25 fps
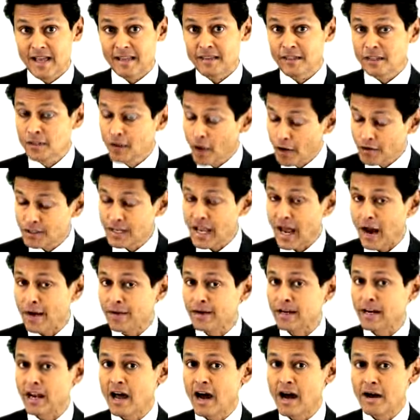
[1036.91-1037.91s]
The
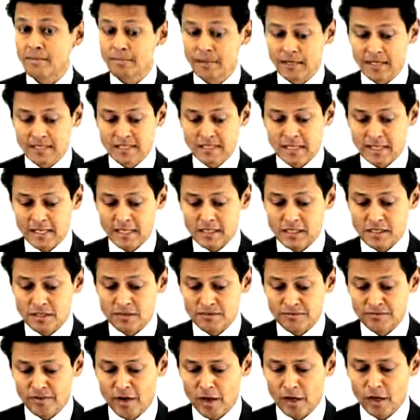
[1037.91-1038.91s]
non-current liabilities
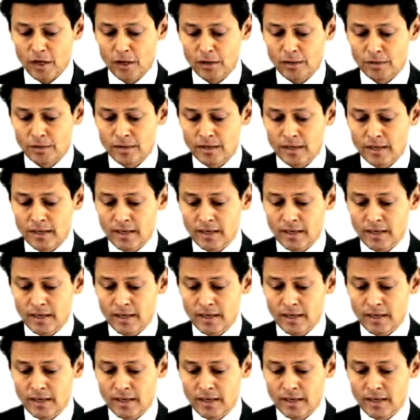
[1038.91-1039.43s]
follow.